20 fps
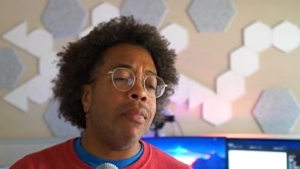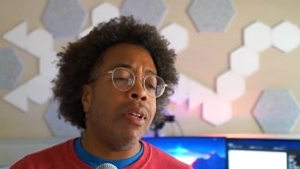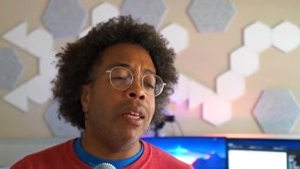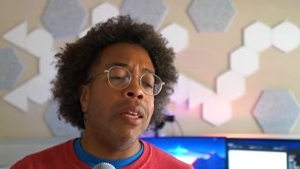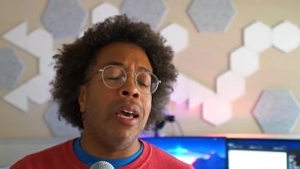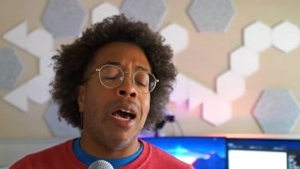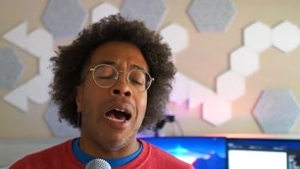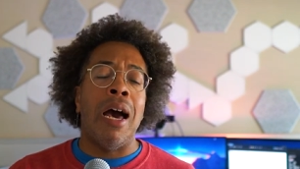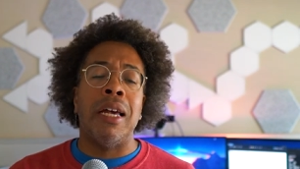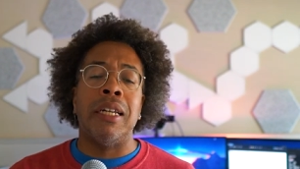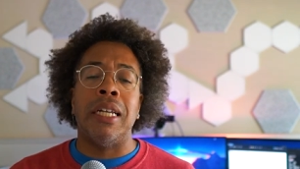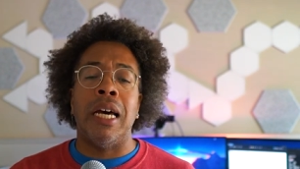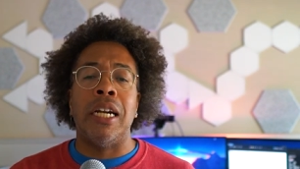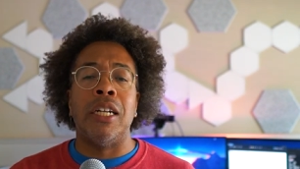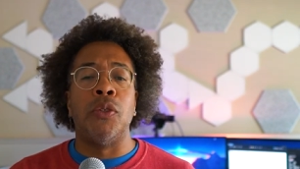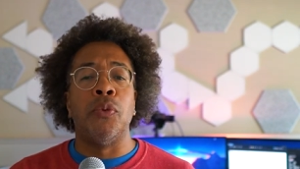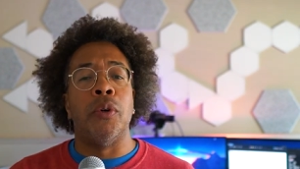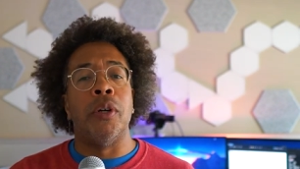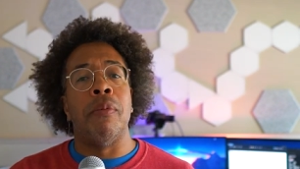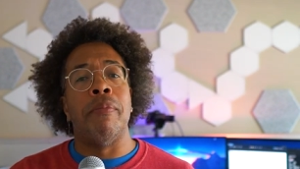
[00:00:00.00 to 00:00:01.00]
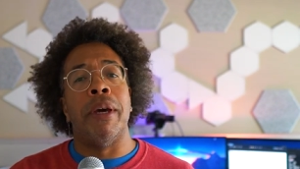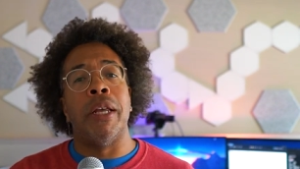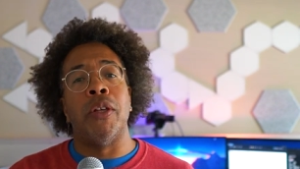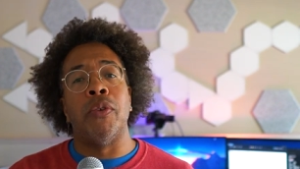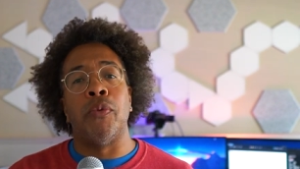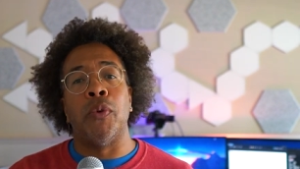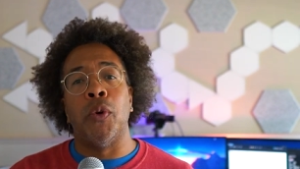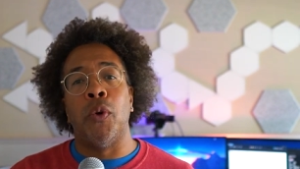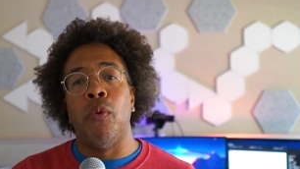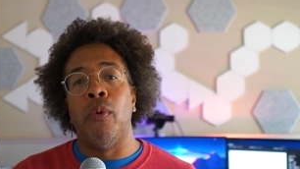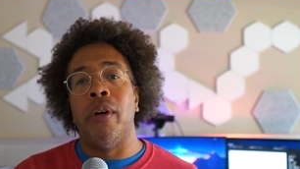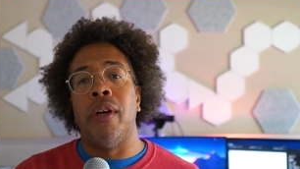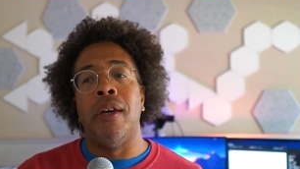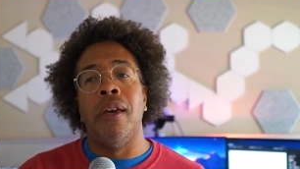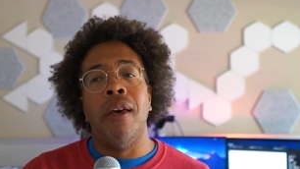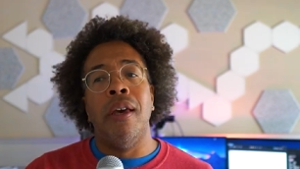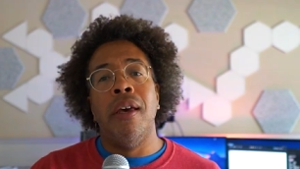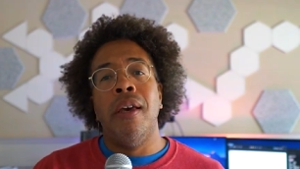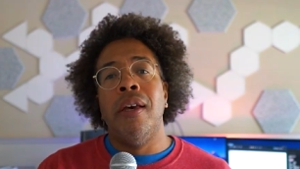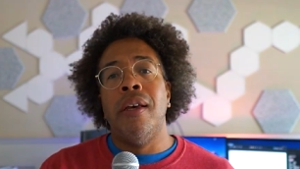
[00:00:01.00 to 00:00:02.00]
yeah, I, I just want to make this real quick,
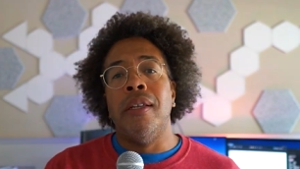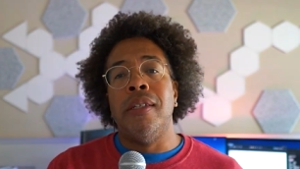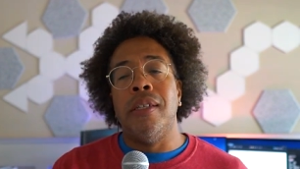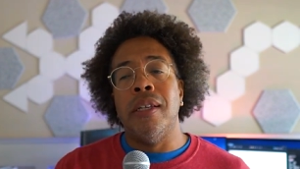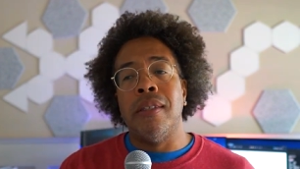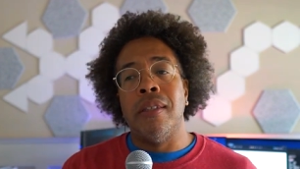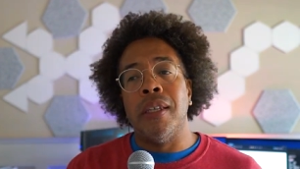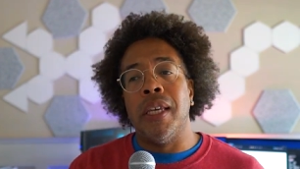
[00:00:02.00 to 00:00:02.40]
just